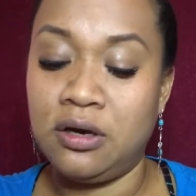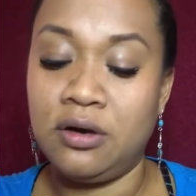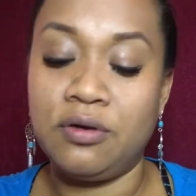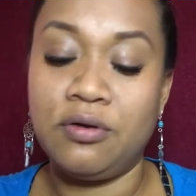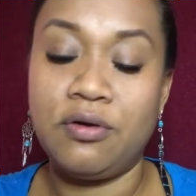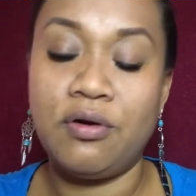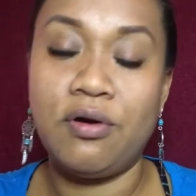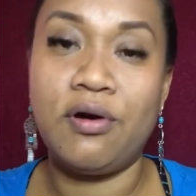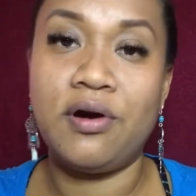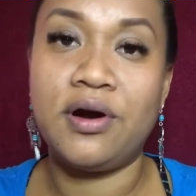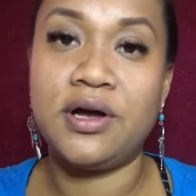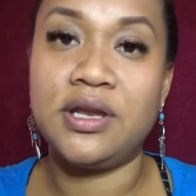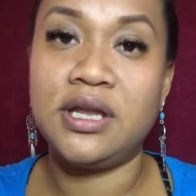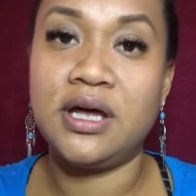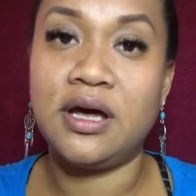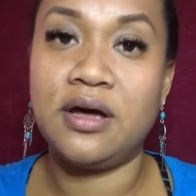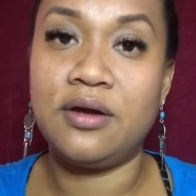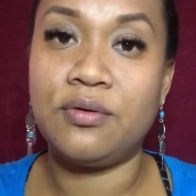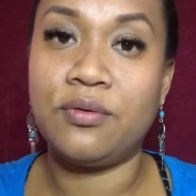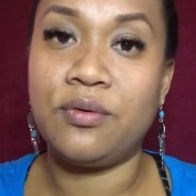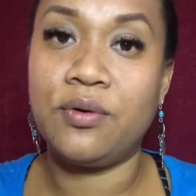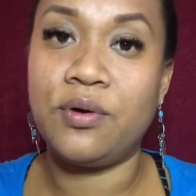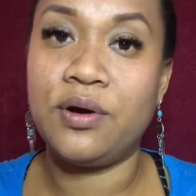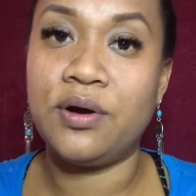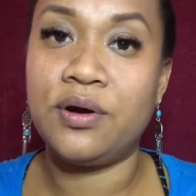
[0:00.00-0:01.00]
Coconut
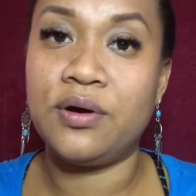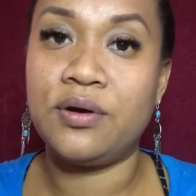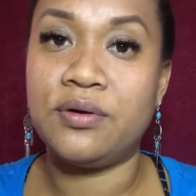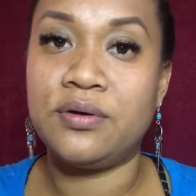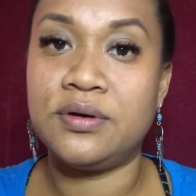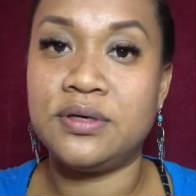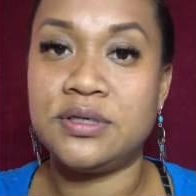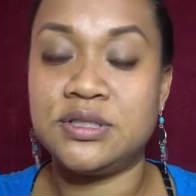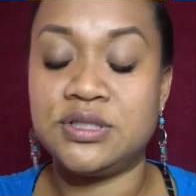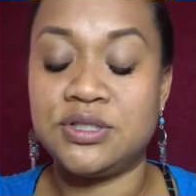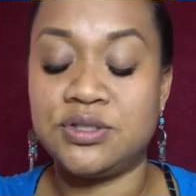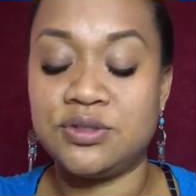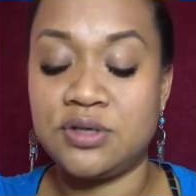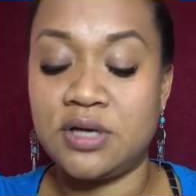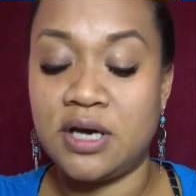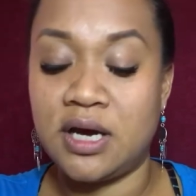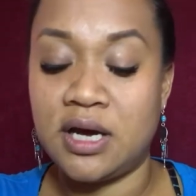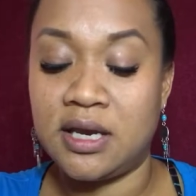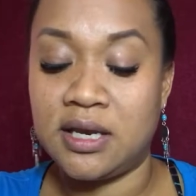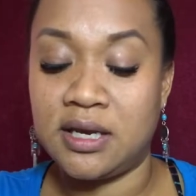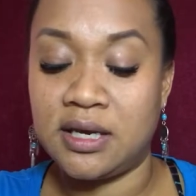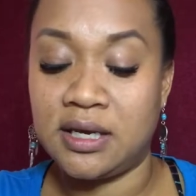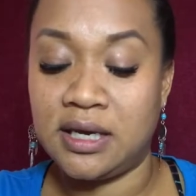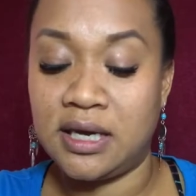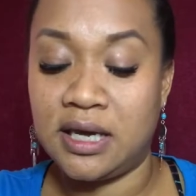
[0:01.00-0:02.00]
oil is to
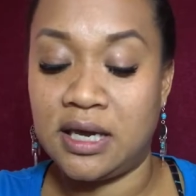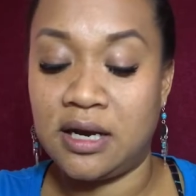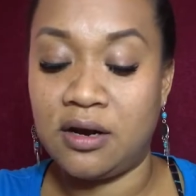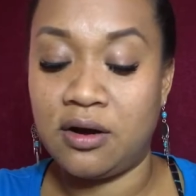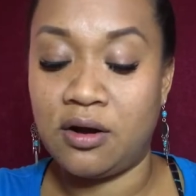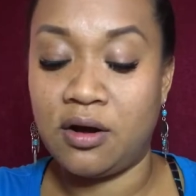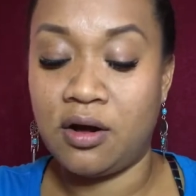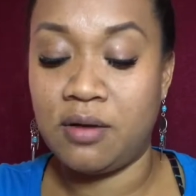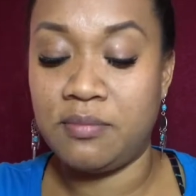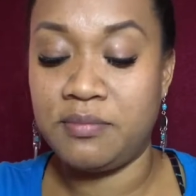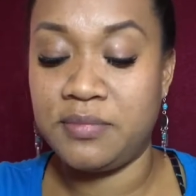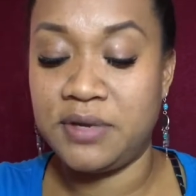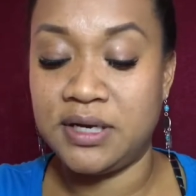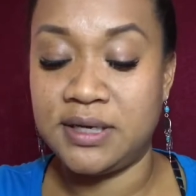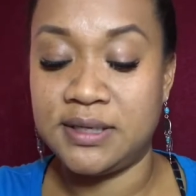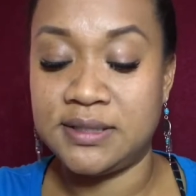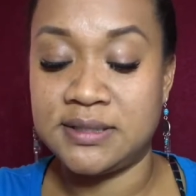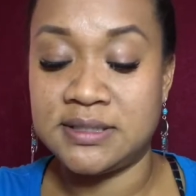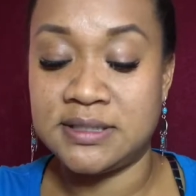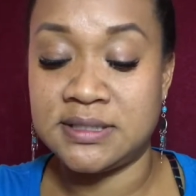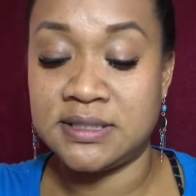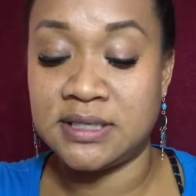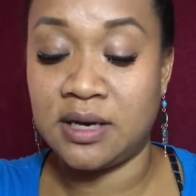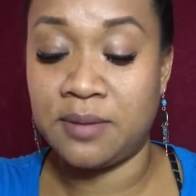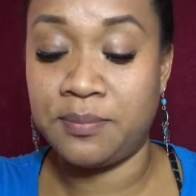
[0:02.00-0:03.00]
kind of get it all
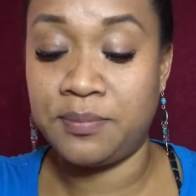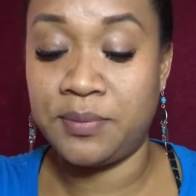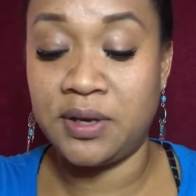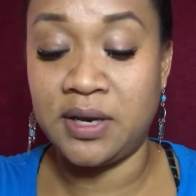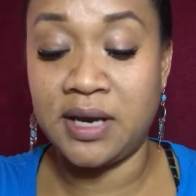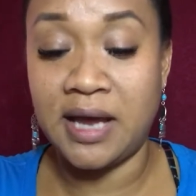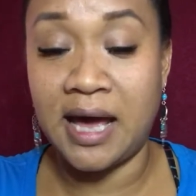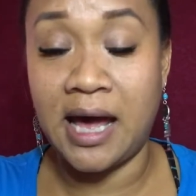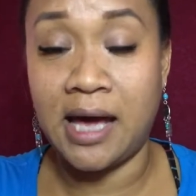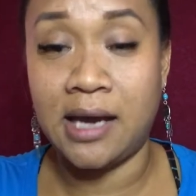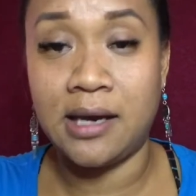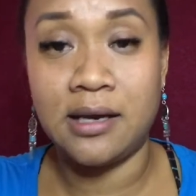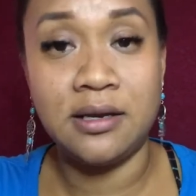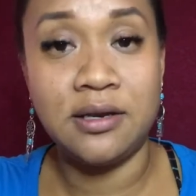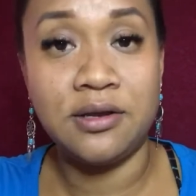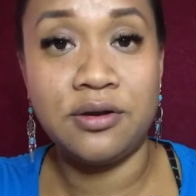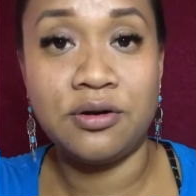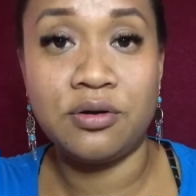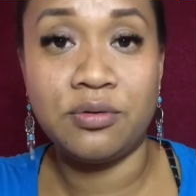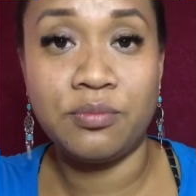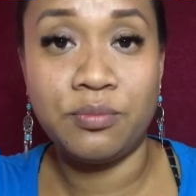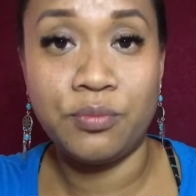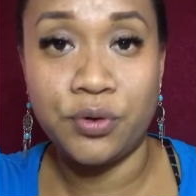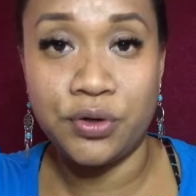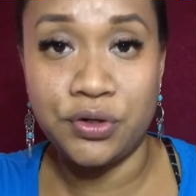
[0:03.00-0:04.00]
mixed up and add a
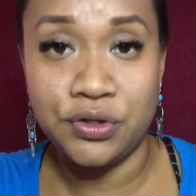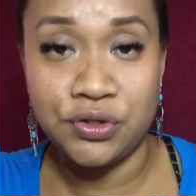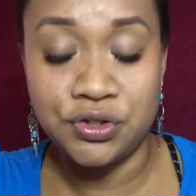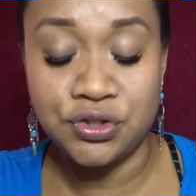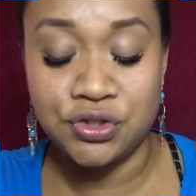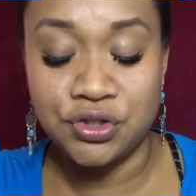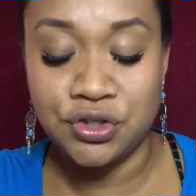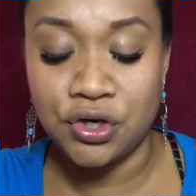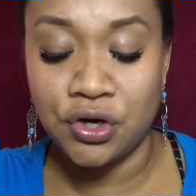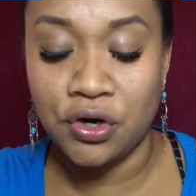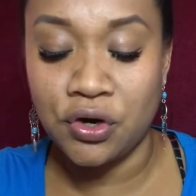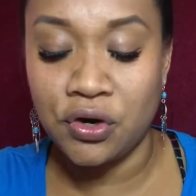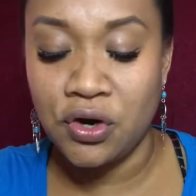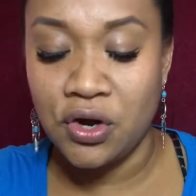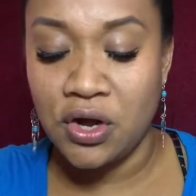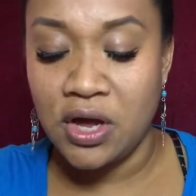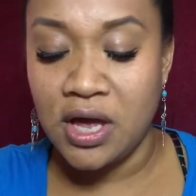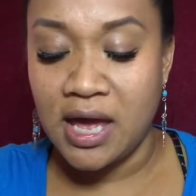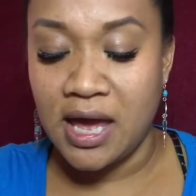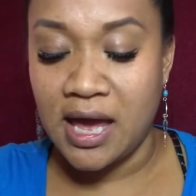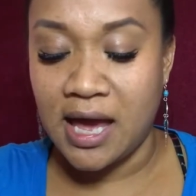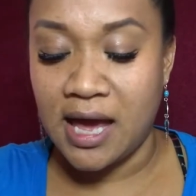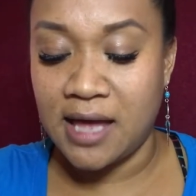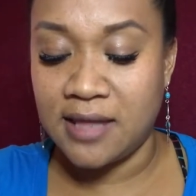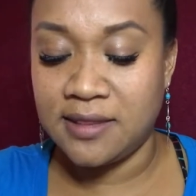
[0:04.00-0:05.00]
little moisture,
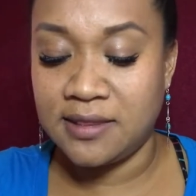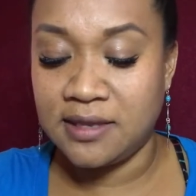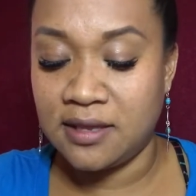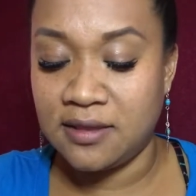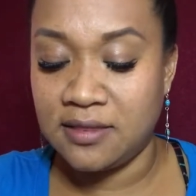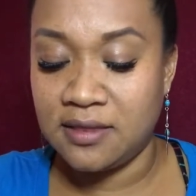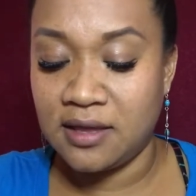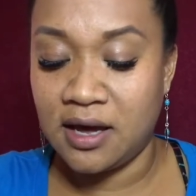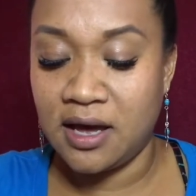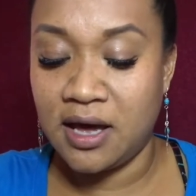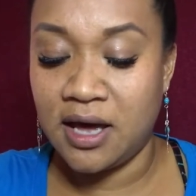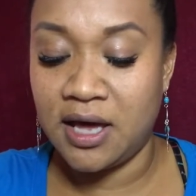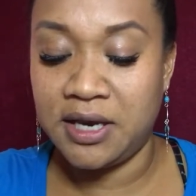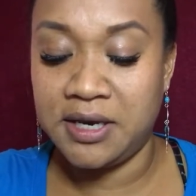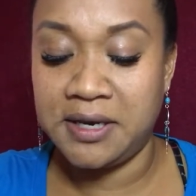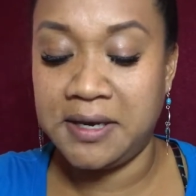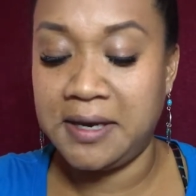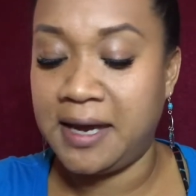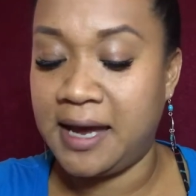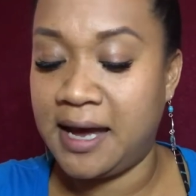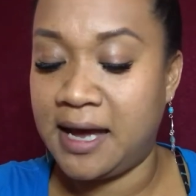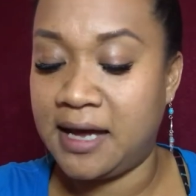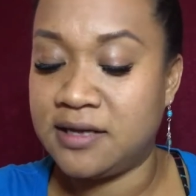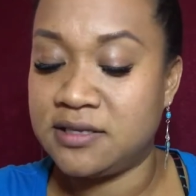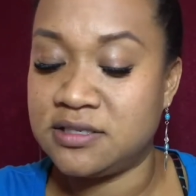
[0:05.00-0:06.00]
and then the honey
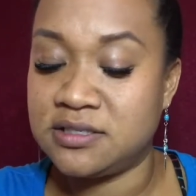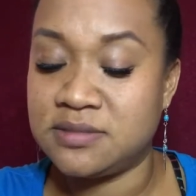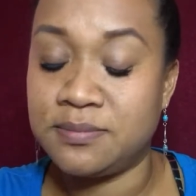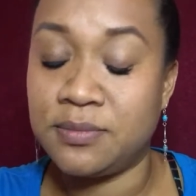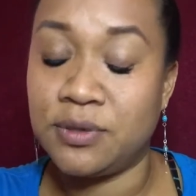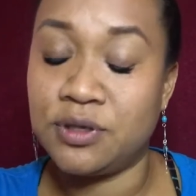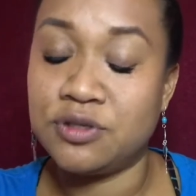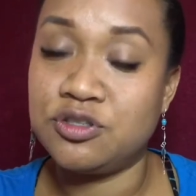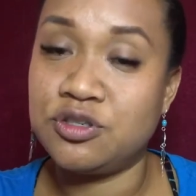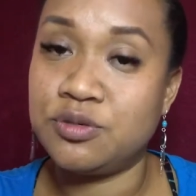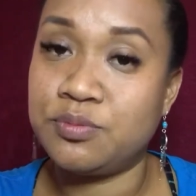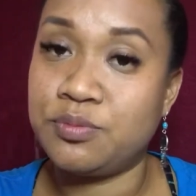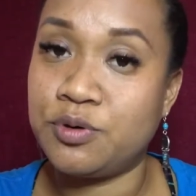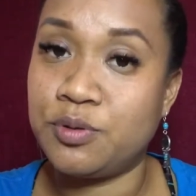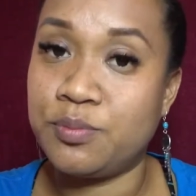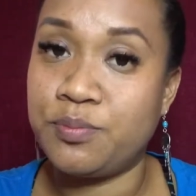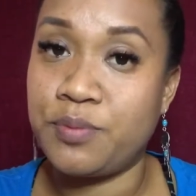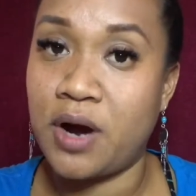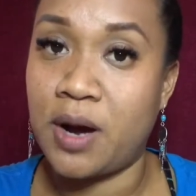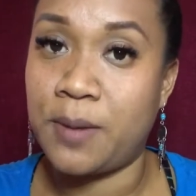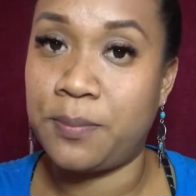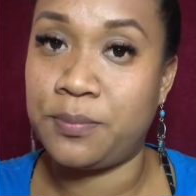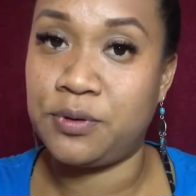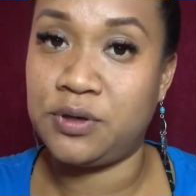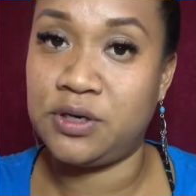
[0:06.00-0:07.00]
has multiple
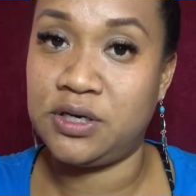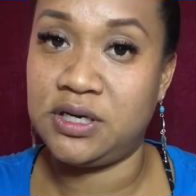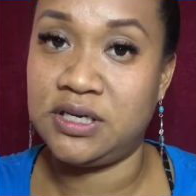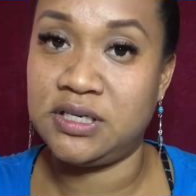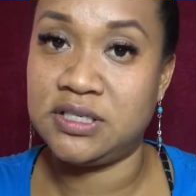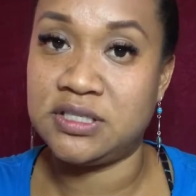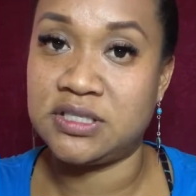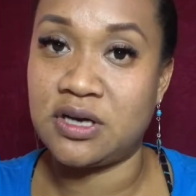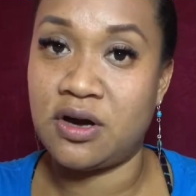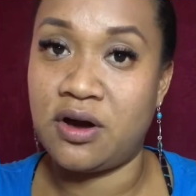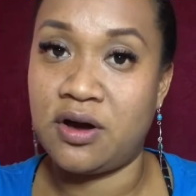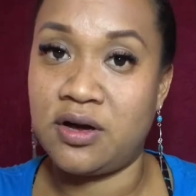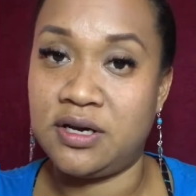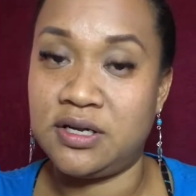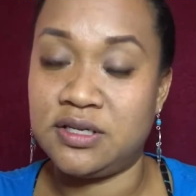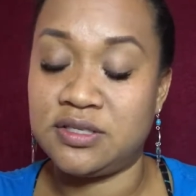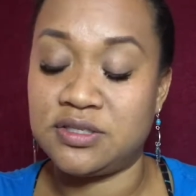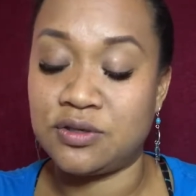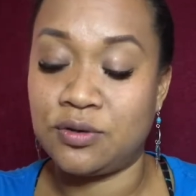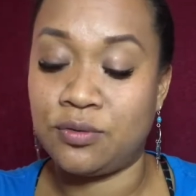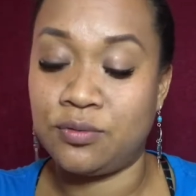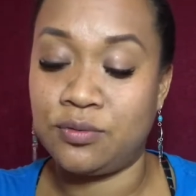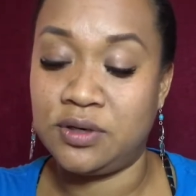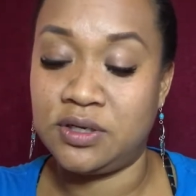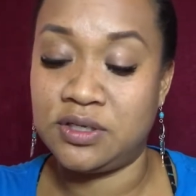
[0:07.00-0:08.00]
properties on its
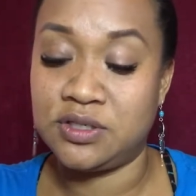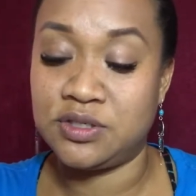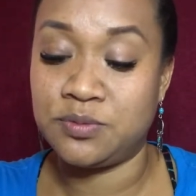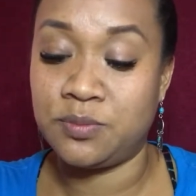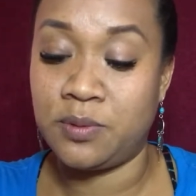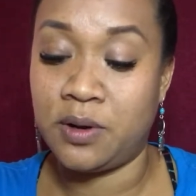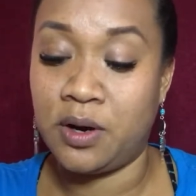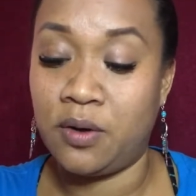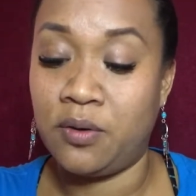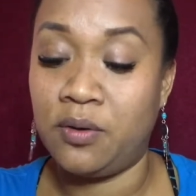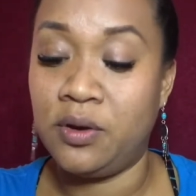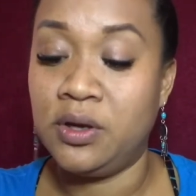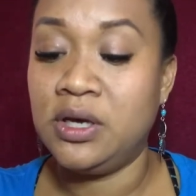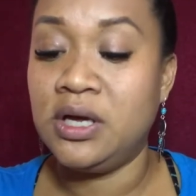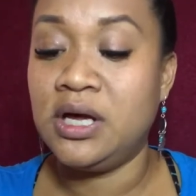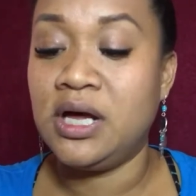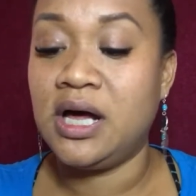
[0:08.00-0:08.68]
own as well.